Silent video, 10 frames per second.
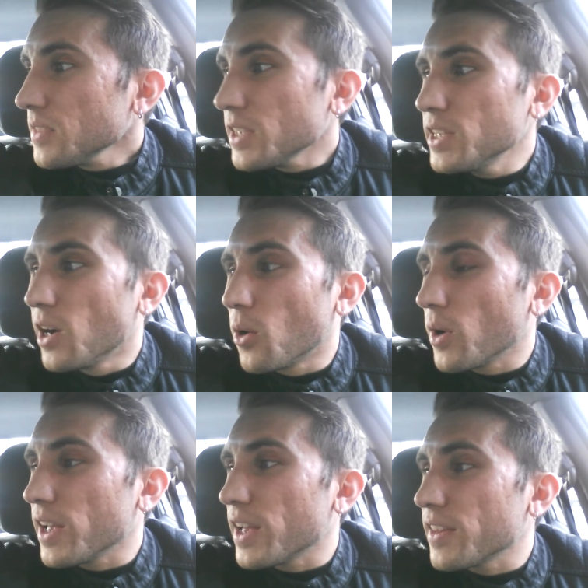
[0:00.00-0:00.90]
You
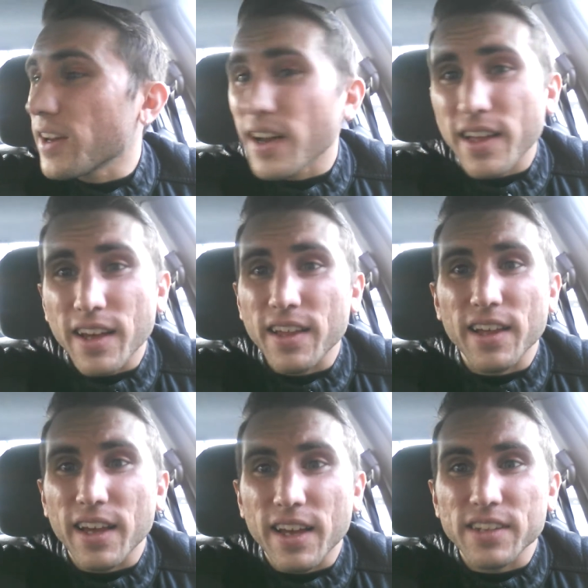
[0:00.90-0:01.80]
know,
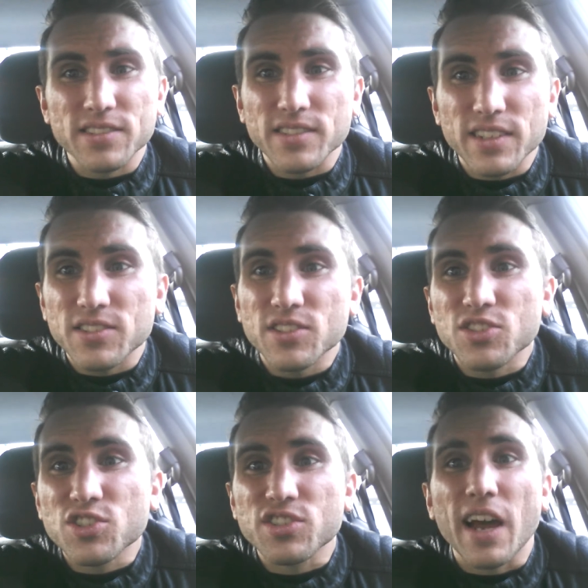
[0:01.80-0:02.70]
it's it's
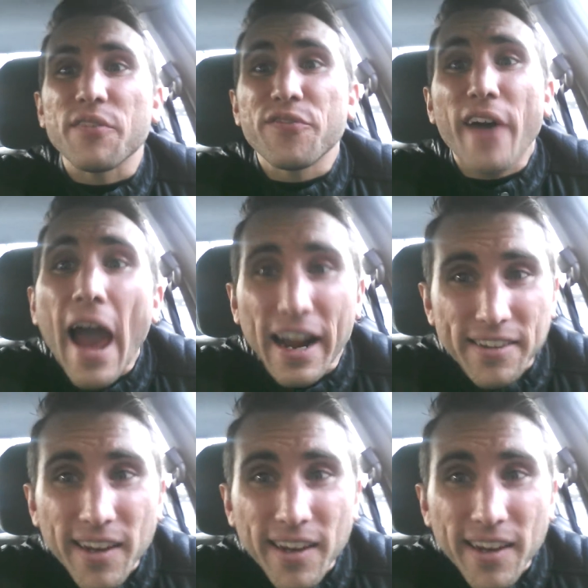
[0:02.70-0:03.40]
it's just not fact.